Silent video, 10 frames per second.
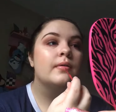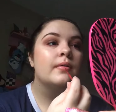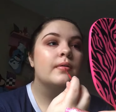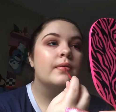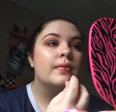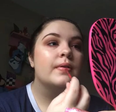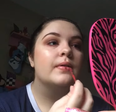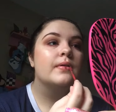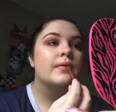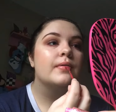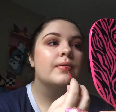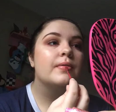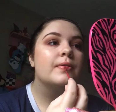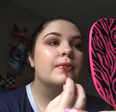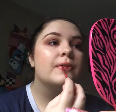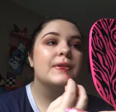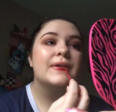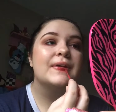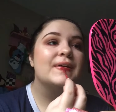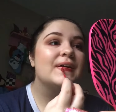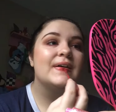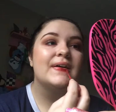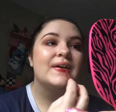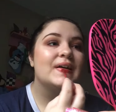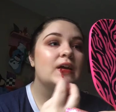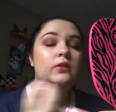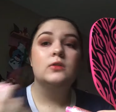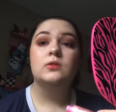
No one is speaking in this clip.